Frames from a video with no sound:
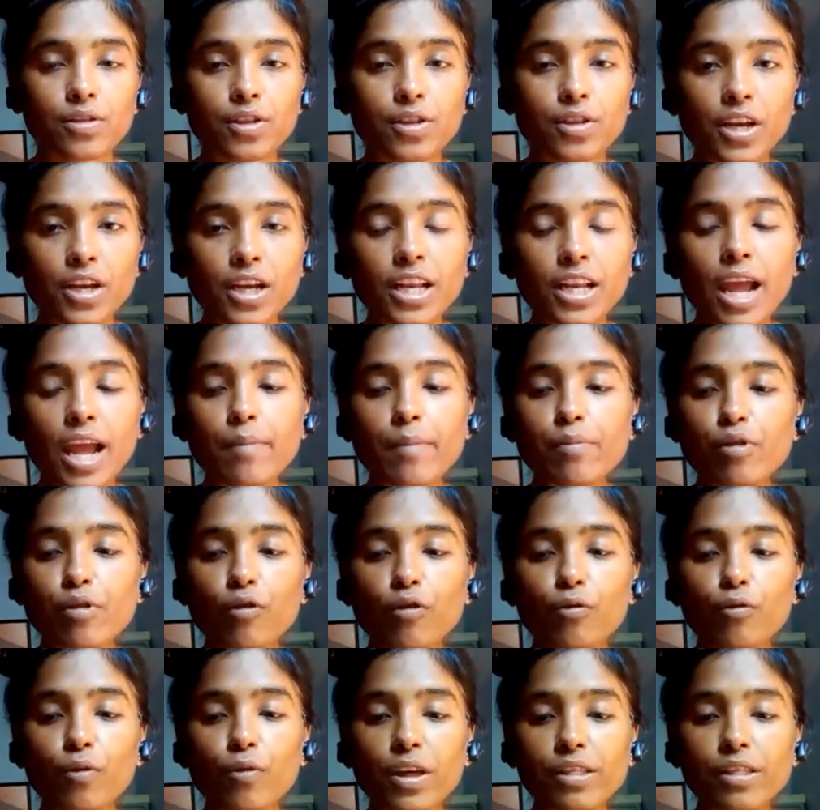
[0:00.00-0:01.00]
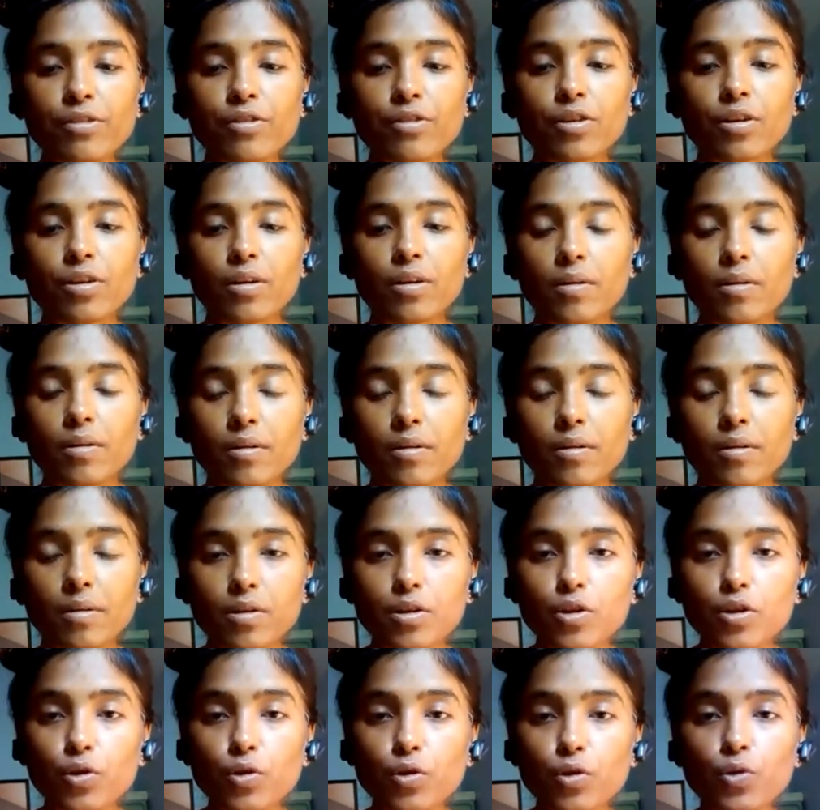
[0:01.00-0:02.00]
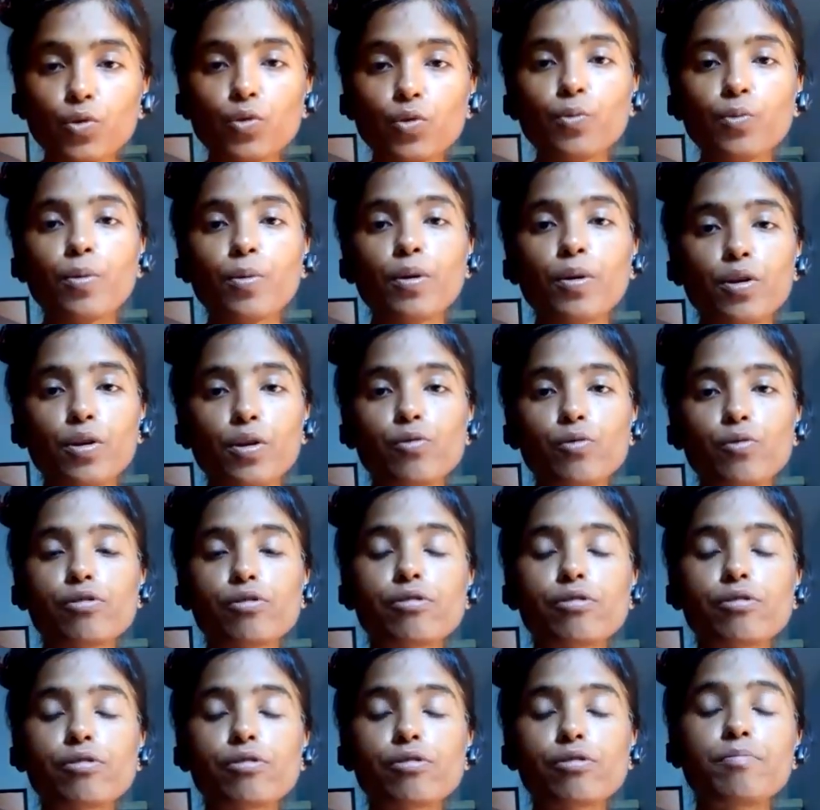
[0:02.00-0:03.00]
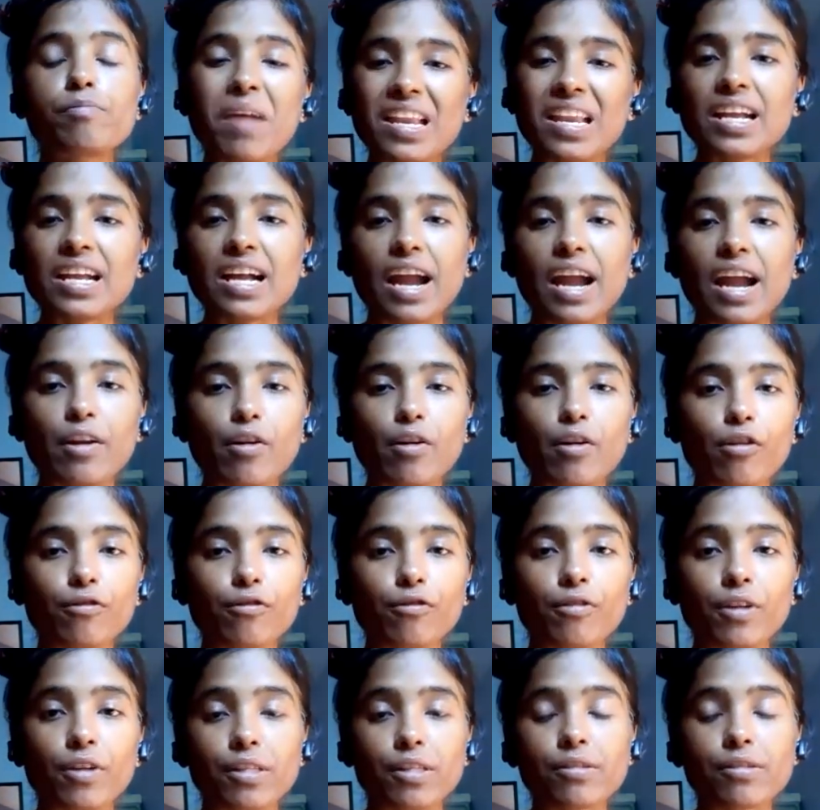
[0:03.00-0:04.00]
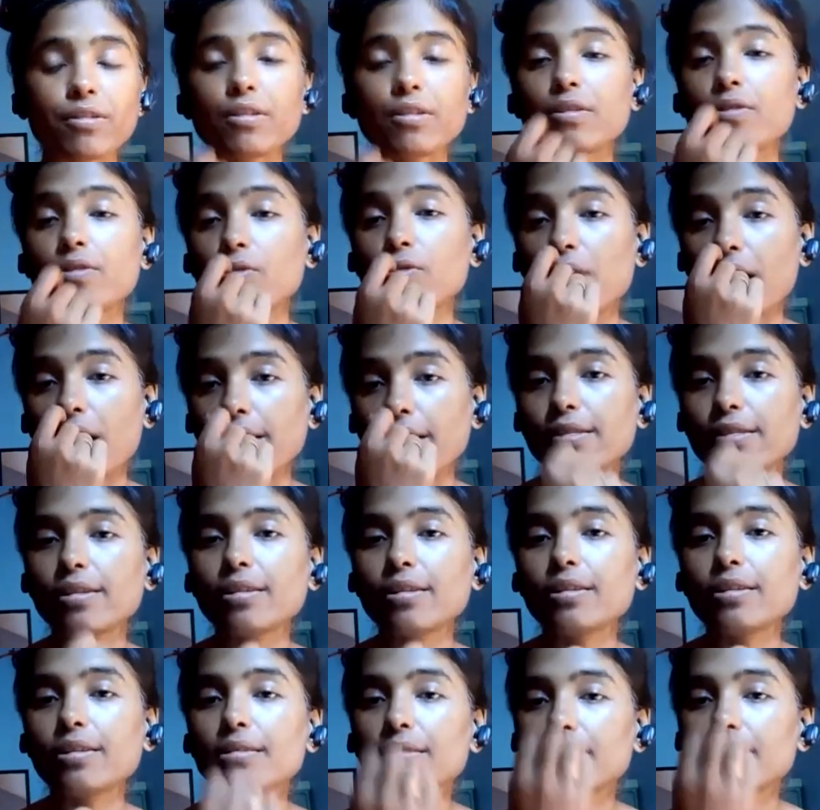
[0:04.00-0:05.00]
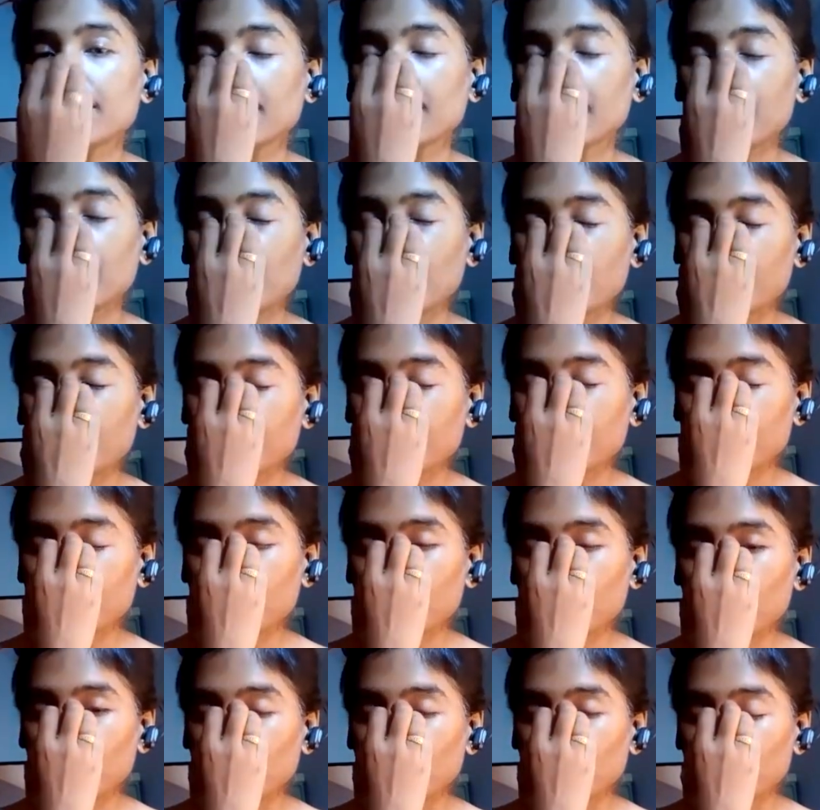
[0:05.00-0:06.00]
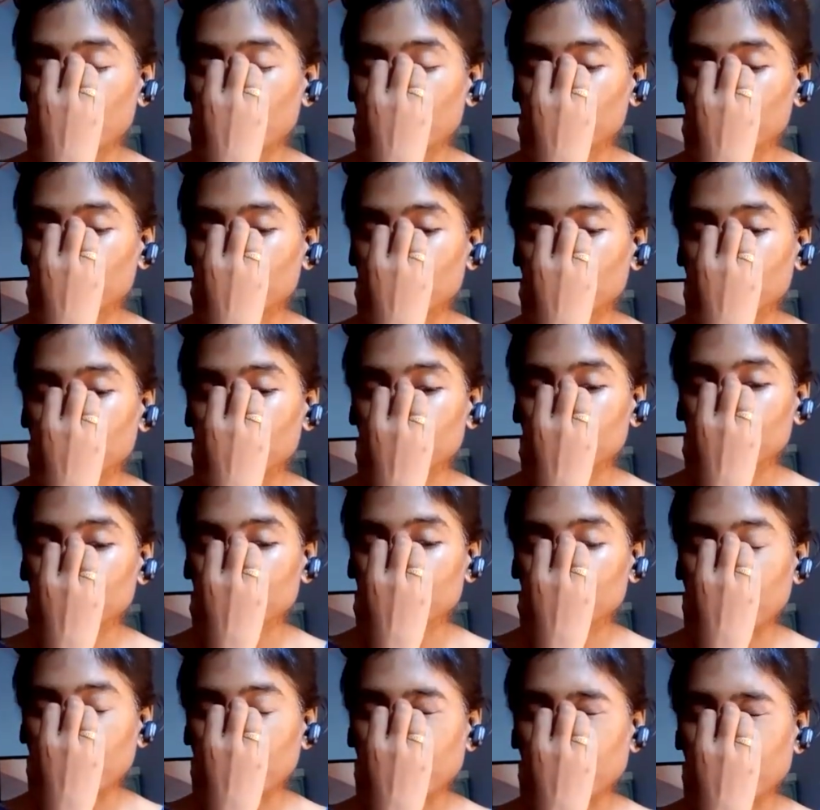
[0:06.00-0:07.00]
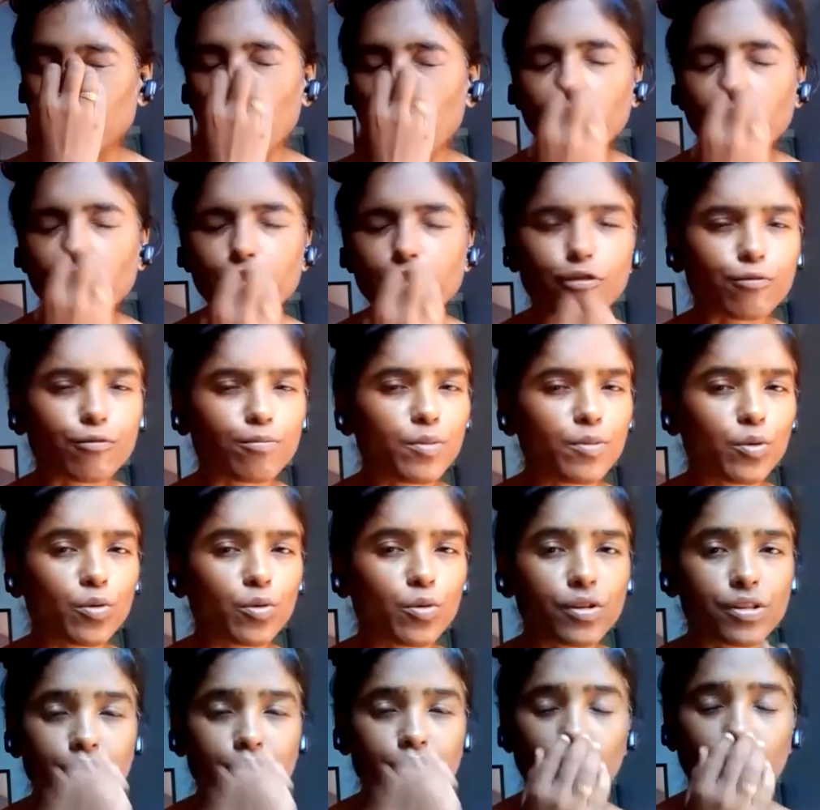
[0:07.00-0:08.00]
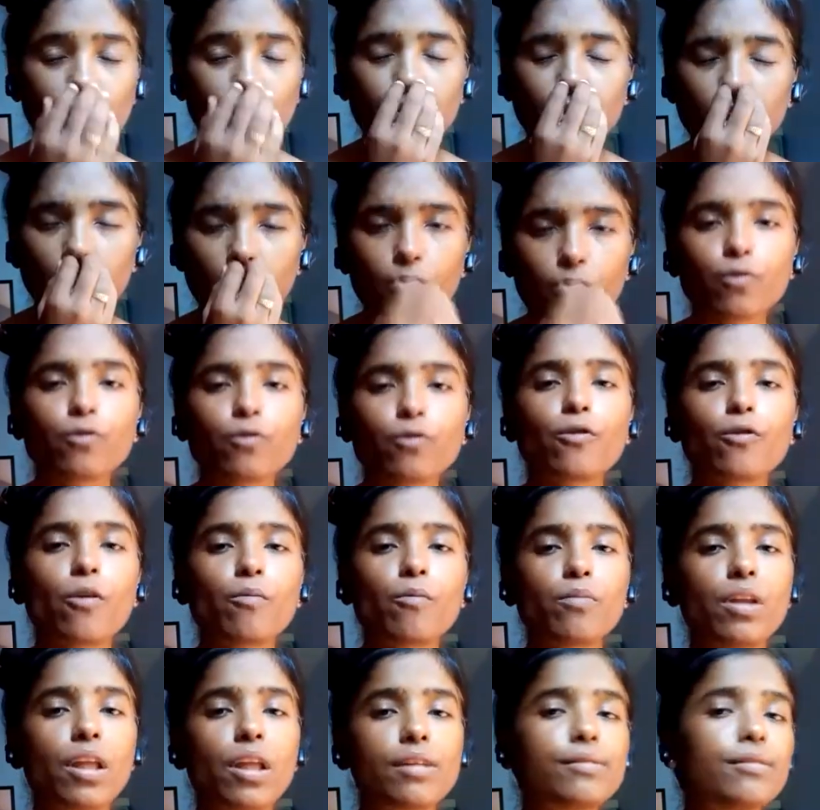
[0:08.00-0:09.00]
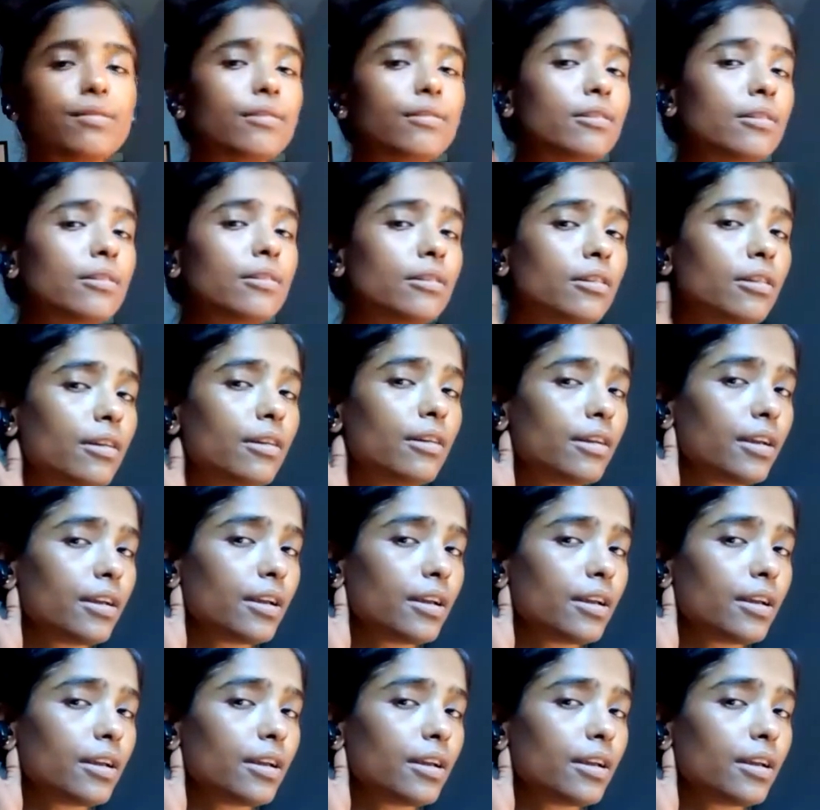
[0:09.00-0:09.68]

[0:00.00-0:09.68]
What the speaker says: Three types of waste. You produce many kind of waste. Your nasal, you know, there's lots of mucus coming out from nasal,